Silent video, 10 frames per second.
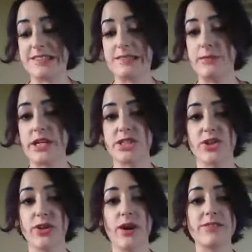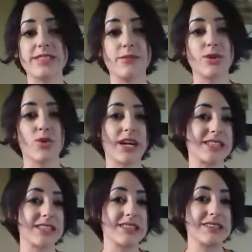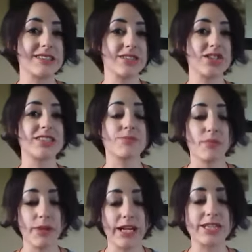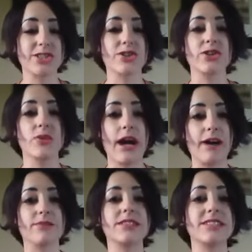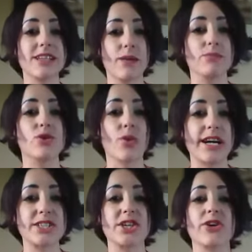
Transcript: make sure you have some direction. Just make sure you have some direction,